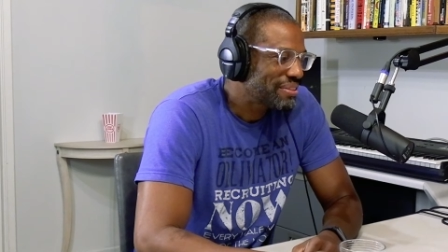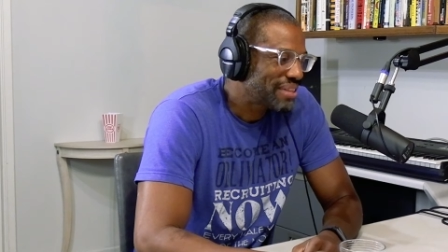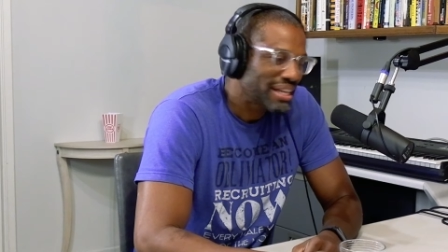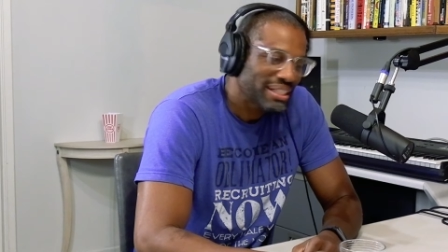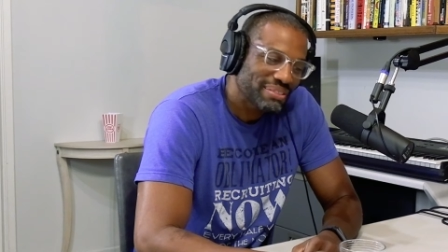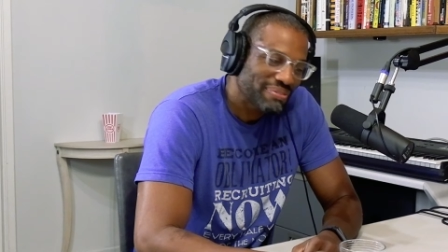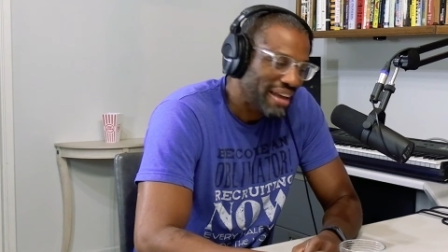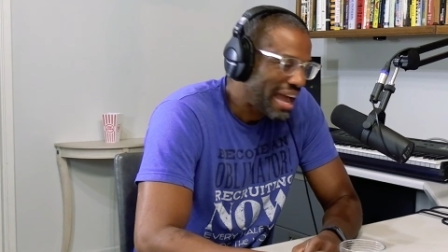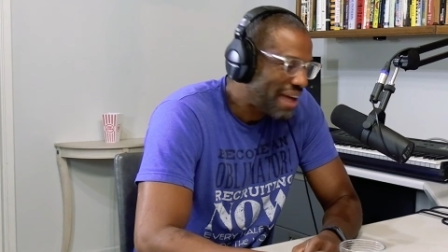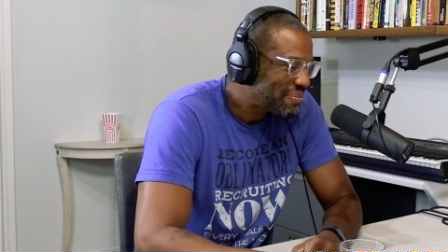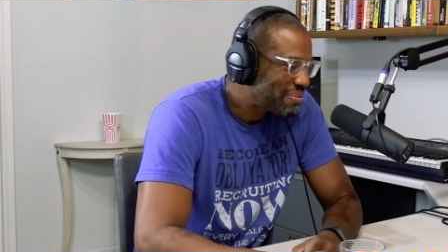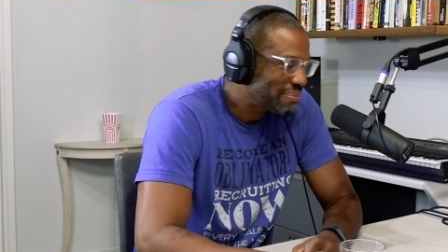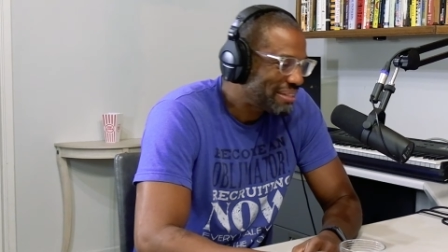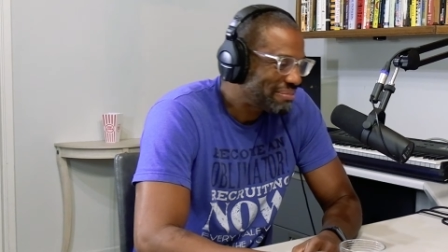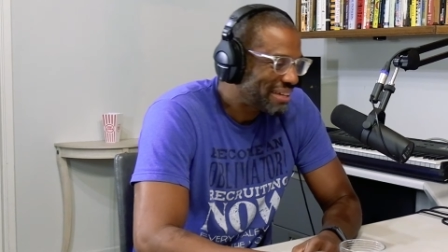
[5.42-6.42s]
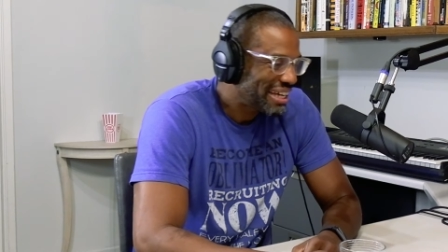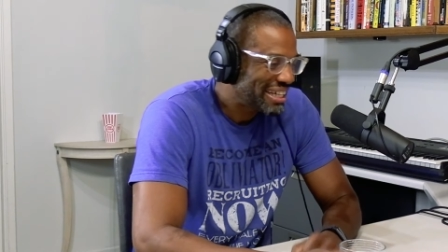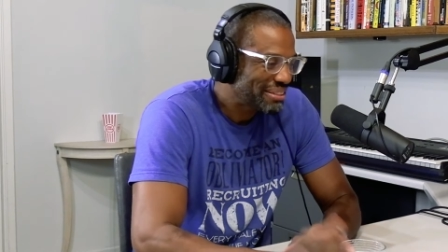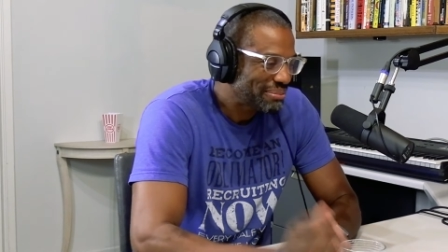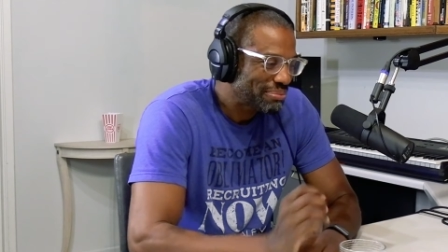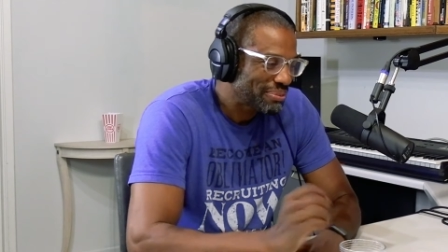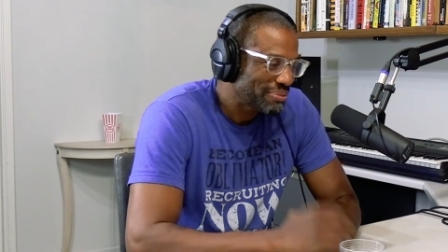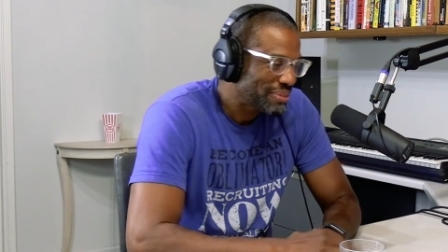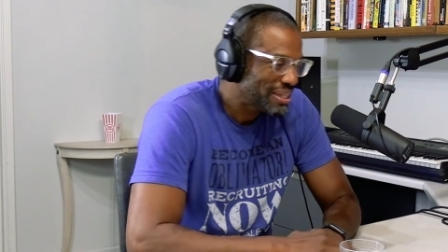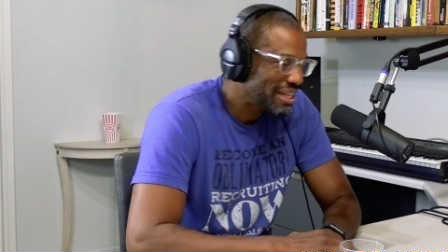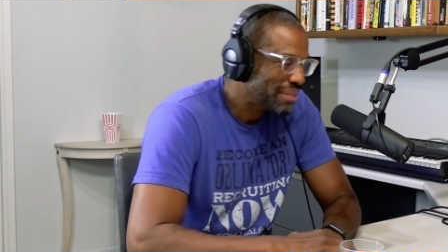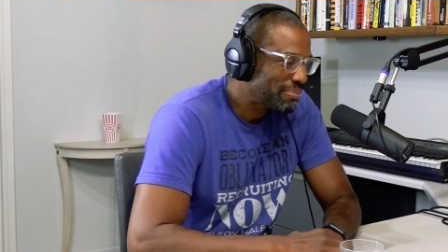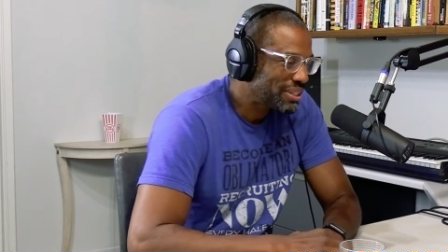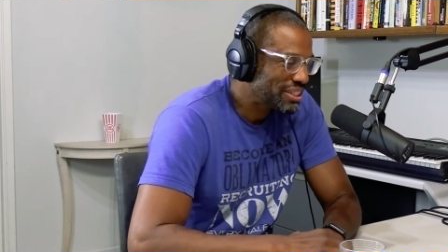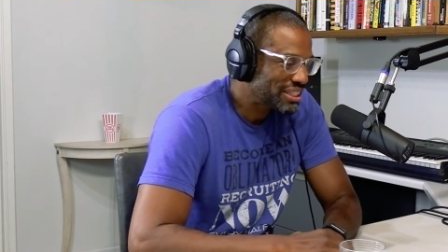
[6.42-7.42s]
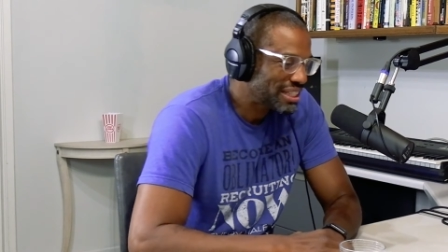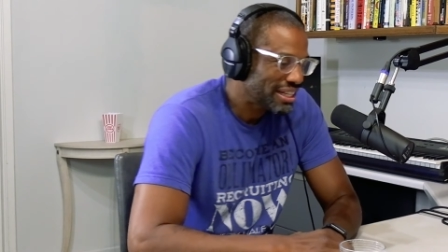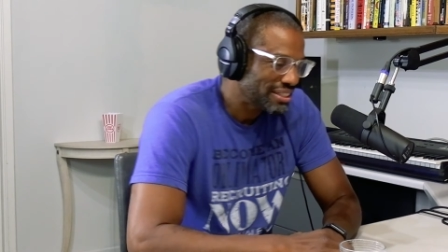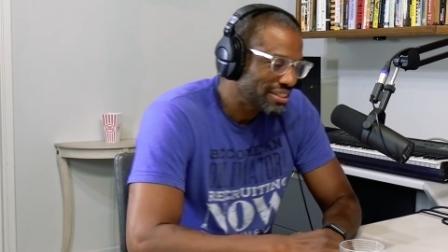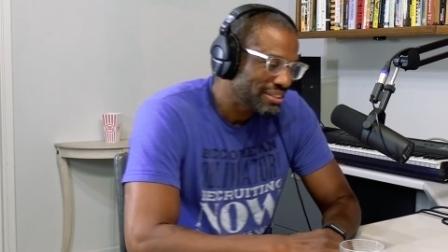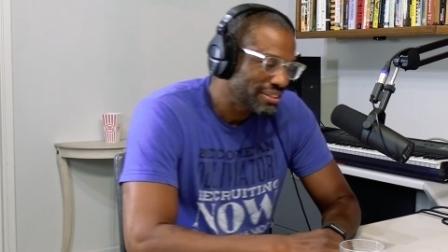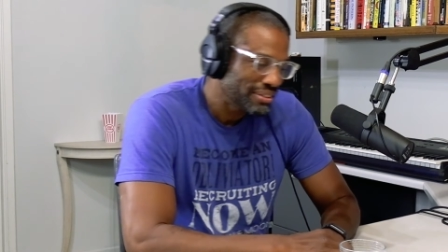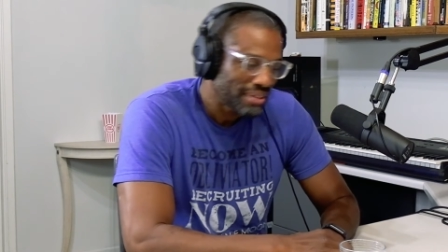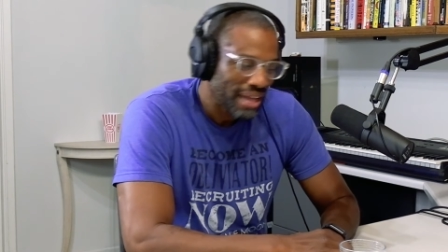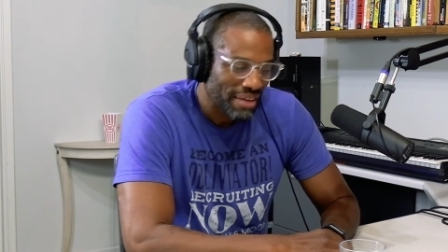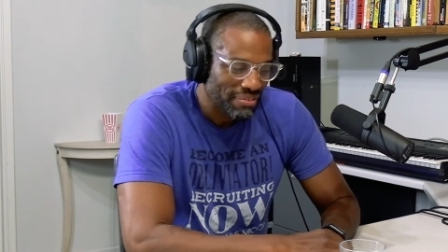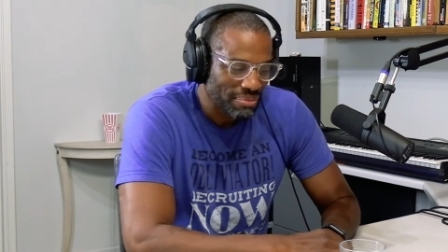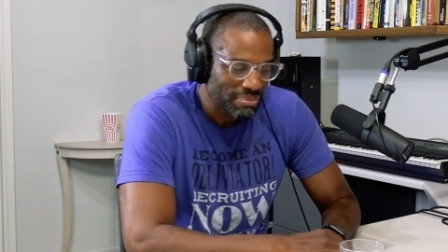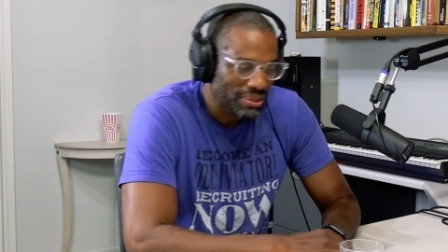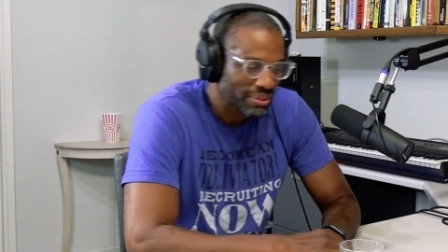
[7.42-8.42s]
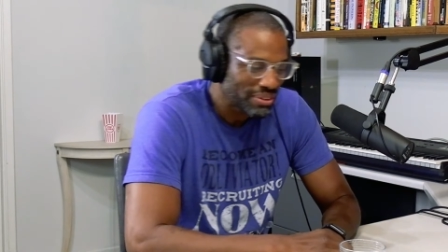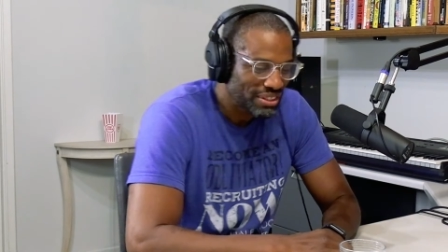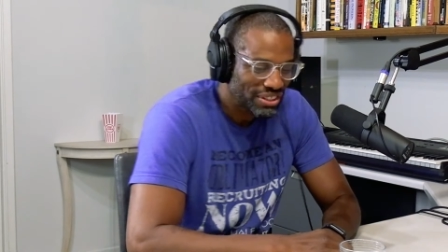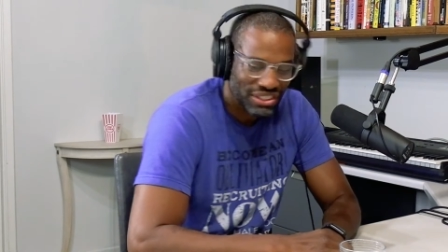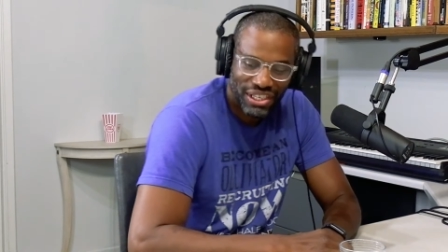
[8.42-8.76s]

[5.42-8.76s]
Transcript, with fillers: Thanks for having me, man. I really appreciate you having me on the